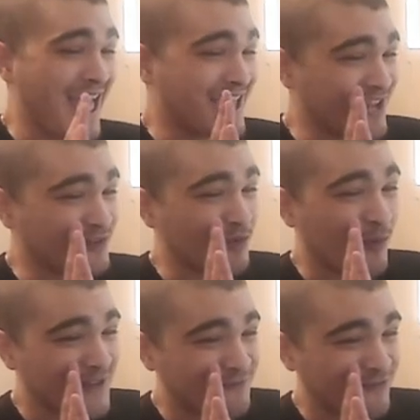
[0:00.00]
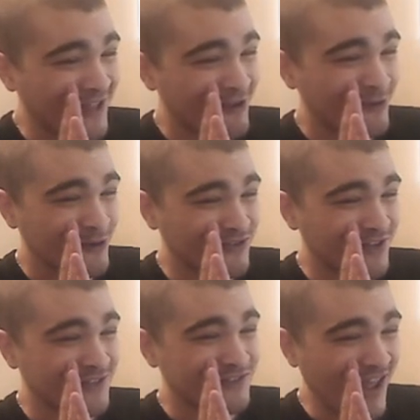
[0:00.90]
and as the white
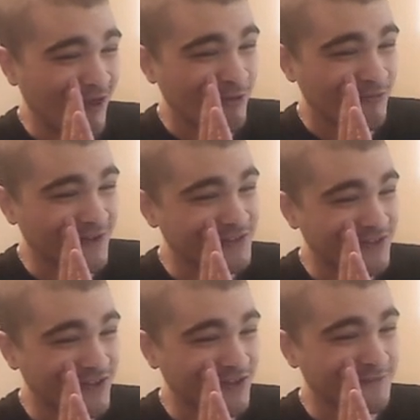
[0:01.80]
flares sacrifices